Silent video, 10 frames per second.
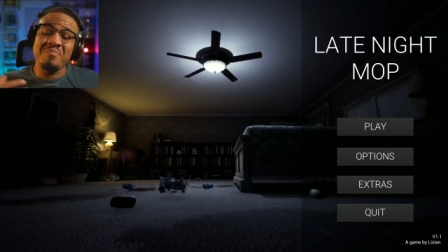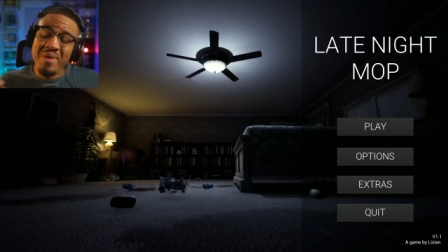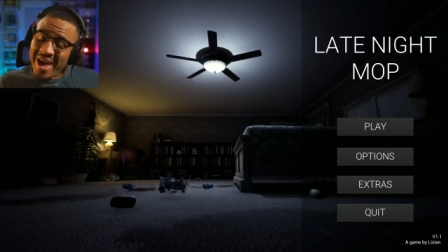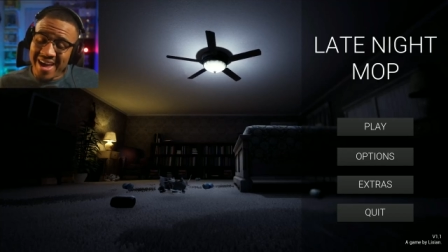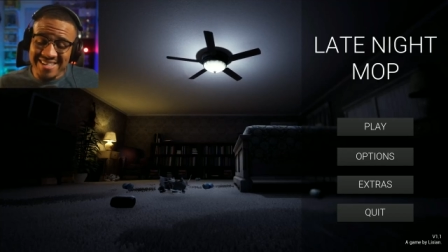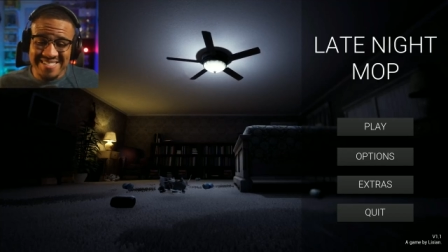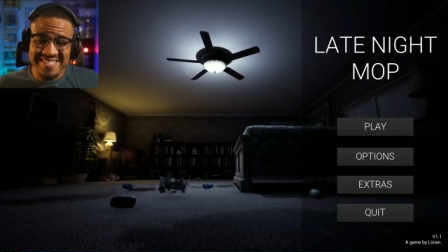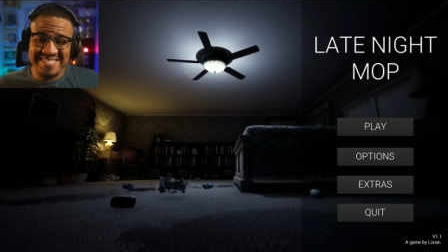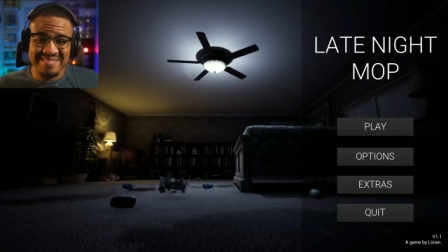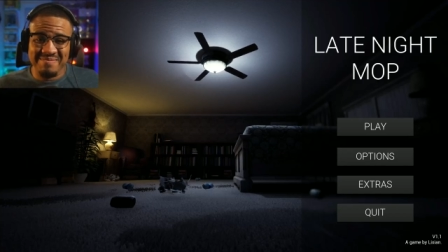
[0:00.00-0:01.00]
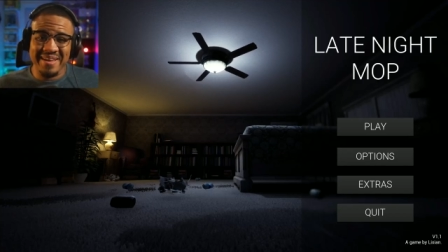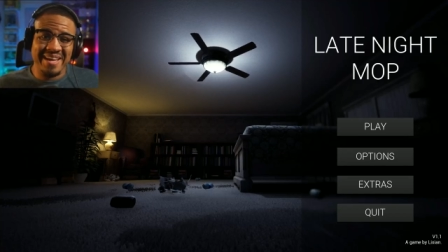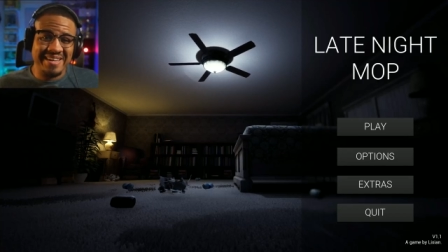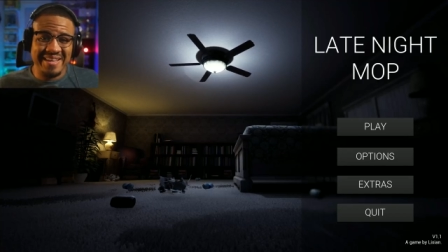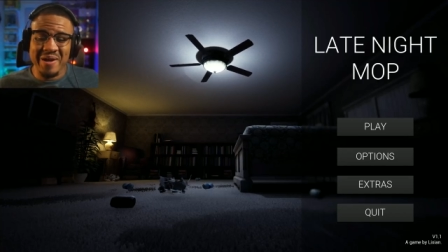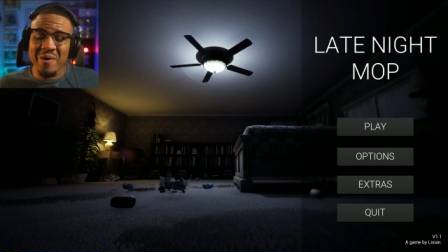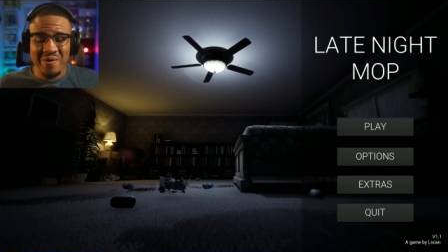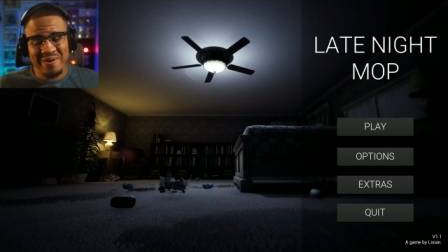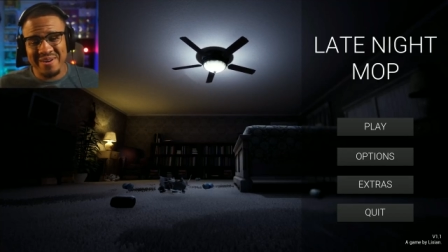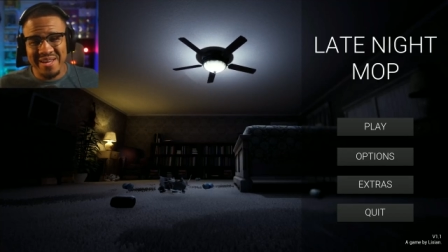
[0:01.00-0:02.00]
back to some indie
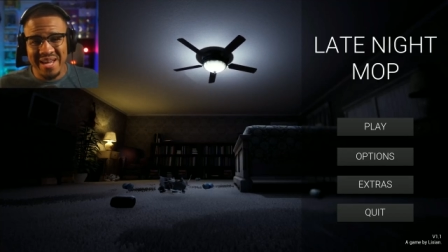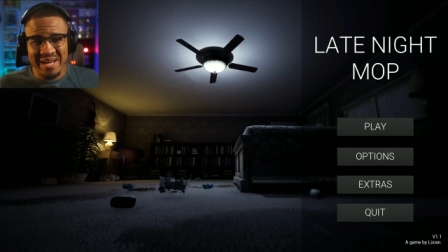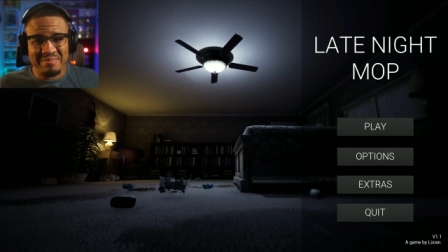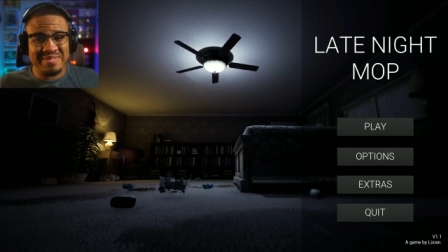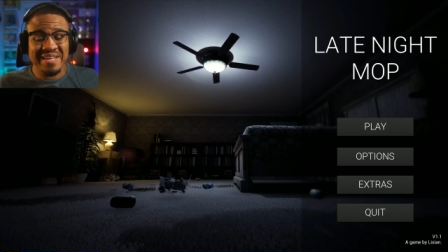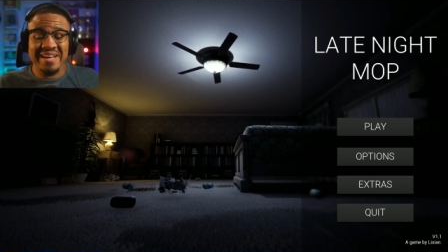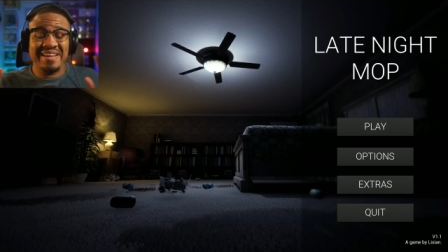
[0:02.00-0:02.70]
horror games.